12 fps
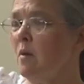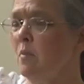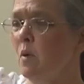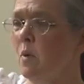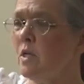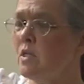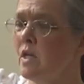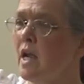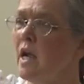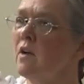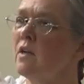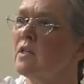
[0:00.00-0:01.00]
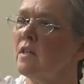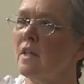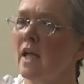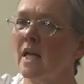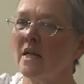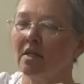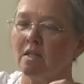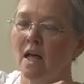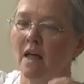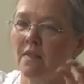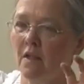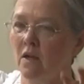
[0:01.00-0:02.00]
But what's inherent in that is
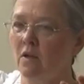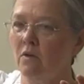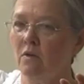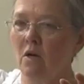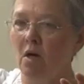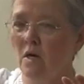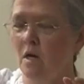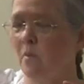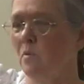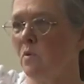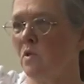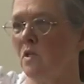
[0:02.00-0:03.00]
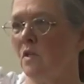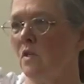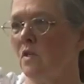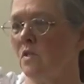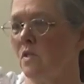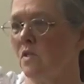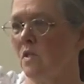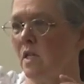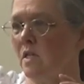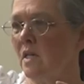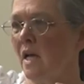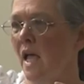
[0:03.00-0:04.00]
not that you come to a synthesis
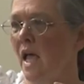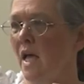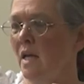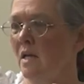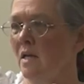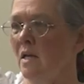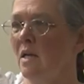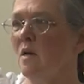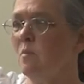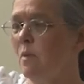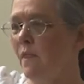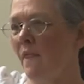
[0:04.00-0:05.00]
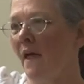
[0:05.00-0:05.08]
that's an end, but